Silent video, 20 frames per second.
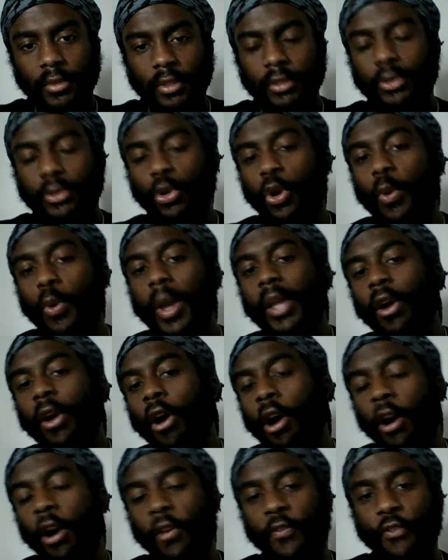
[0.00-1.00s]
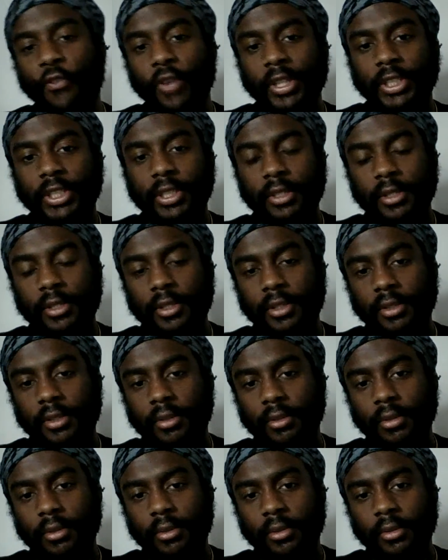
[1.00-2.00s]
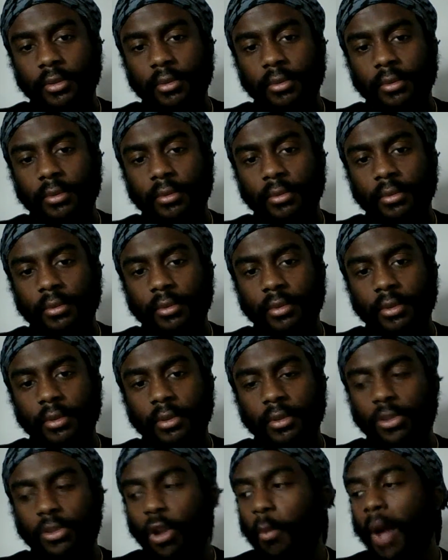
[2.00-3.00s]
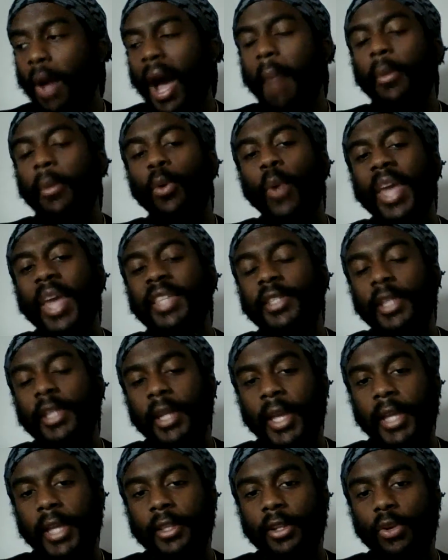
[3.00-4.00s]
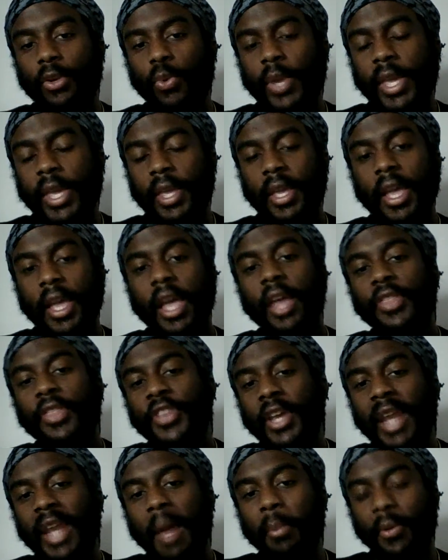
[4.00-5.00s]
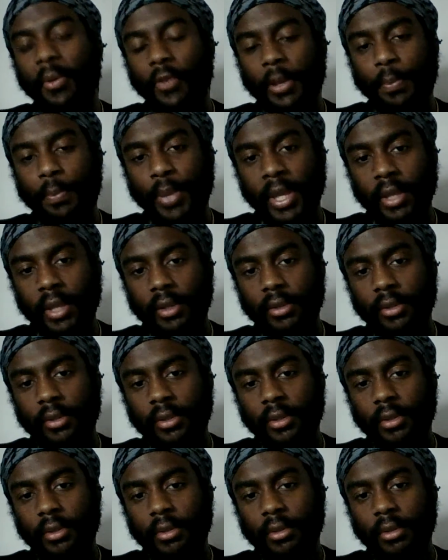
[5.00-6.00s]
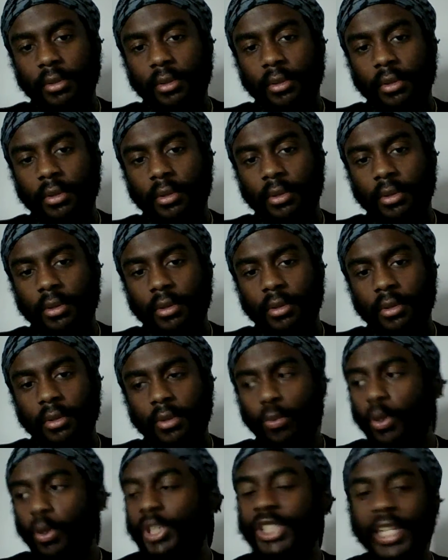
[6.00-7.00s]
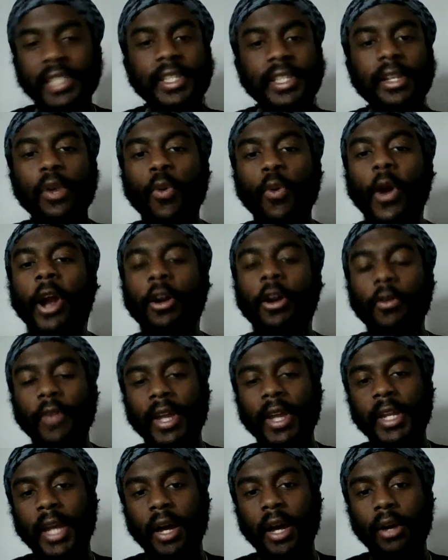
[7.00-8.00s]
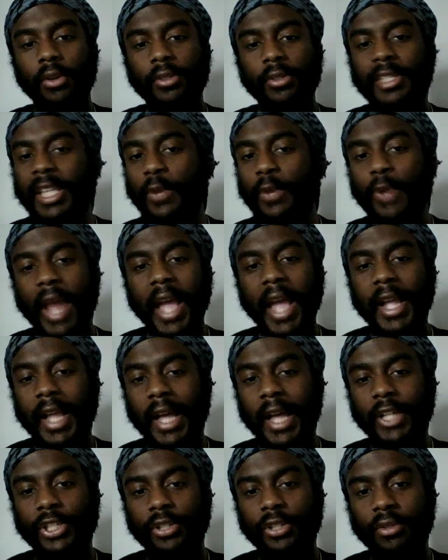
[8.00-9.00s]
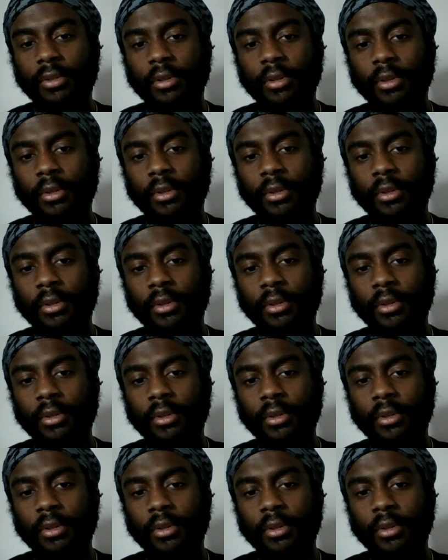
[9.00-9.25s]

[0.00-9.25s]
Threw away all her fringes. Talking about, I'm going to wait to the end of the week, then I'm going to repent. Well, she's in the world right now. You see where that got you?